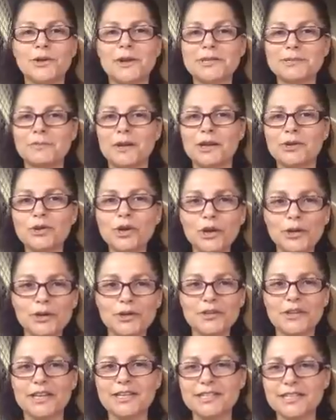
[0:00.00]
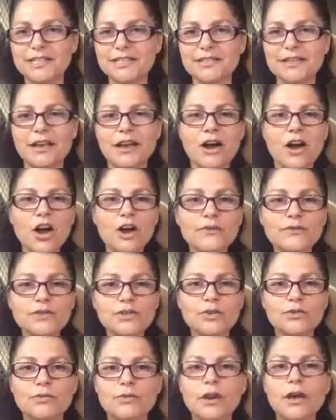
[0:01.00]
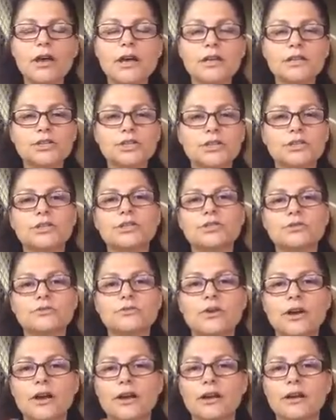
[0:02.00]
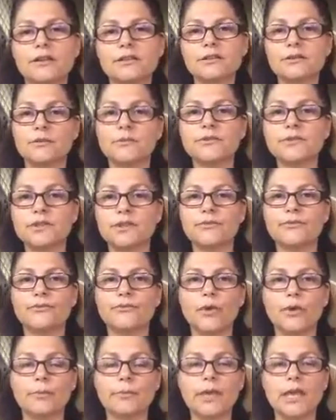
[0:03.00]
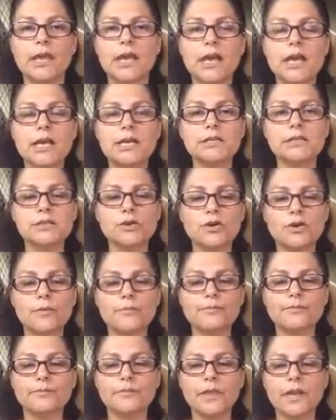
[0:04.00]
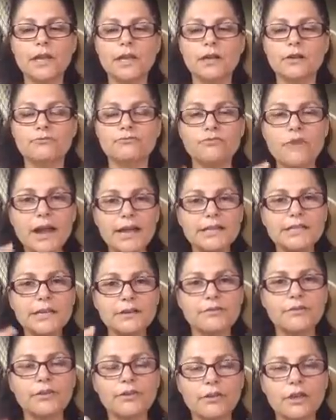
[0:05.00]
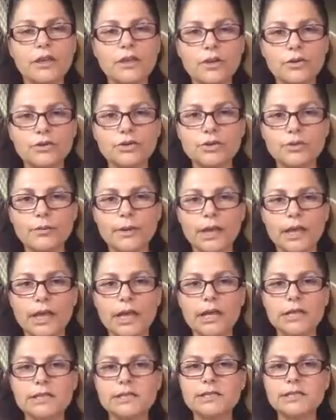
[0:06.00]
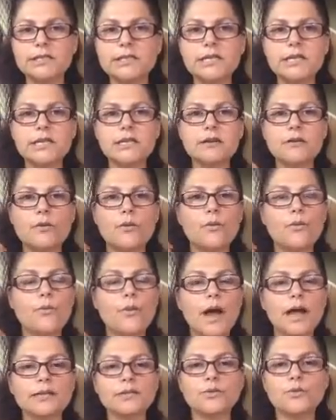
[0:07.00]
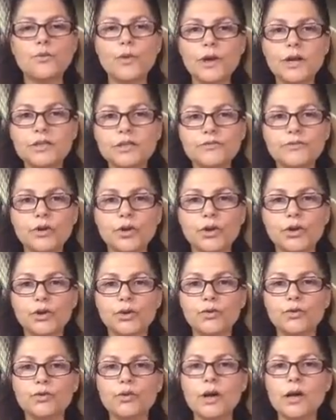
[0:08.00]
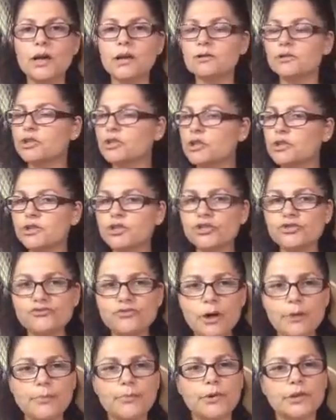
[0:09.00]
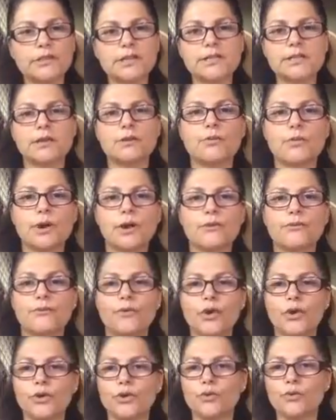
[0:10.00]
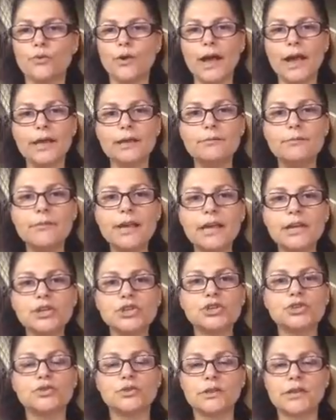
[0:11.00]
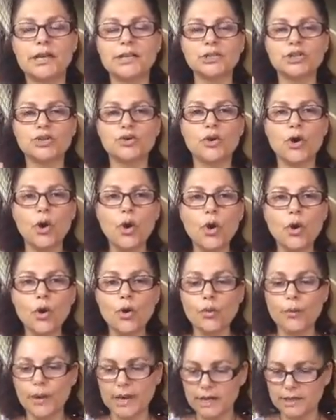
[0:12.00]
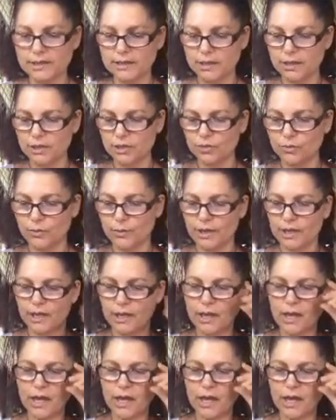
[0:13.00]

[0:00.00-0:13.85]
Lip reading: my daughter that is off school to do some stuff for me. So write everything you're doing, see what works for you, just drop what doesn't work for you, and make sure that you're always doing,